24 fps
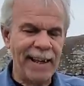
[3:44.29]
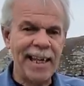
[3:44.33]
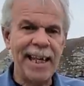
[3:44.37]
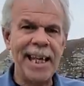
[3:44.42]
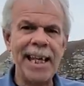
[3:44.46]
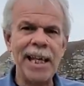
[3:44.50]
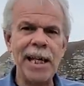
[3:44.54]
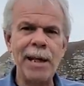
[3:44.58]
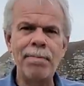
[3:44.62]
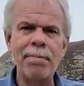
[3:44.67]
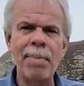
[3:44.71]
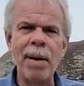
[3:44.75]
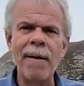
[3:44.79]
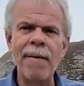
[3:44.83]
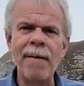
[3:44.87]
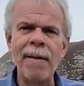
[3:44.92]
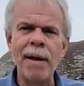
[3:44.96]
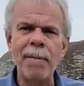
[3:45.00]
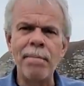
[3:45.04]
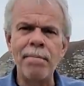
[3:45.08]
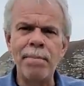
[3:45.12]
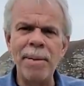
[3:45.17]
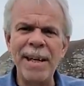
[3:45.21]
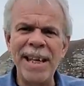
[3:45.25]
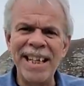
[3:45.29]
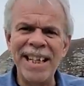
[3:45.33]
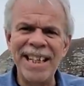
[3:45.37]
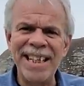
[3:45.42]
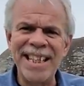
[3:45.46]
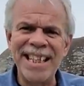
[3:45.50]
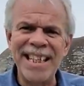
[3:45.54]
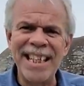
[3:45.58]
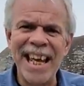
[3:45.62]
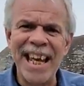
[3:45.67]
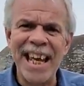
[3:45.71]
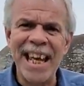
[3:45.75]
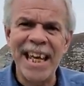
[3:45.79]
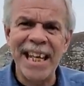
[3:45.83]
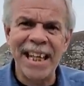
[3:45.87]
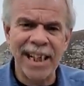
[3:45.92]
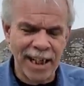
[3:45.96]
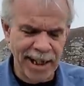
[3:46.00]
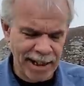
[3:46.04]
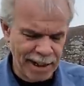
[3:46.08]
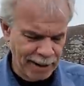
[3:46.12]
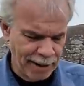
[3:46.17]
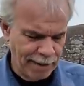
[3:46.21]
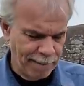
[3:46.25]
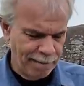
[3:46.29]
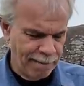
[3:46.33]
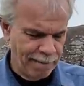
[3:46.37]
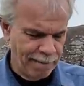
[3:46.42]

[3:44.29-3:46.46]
heap big snake.